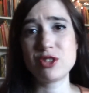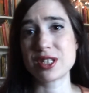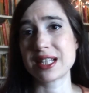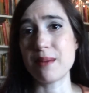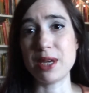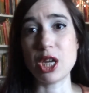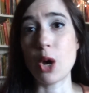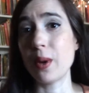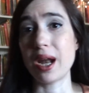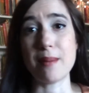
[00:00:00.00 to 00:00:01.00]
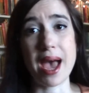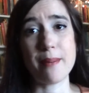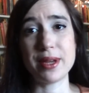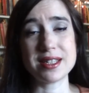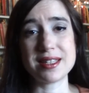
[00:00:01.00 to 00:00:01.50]
just let me know and I'm
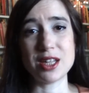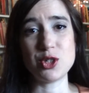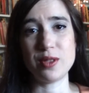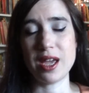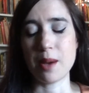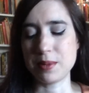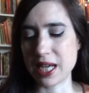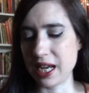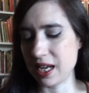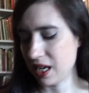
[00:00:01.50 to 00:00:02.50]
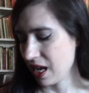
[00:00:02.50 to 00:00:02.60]
happy to send you the update.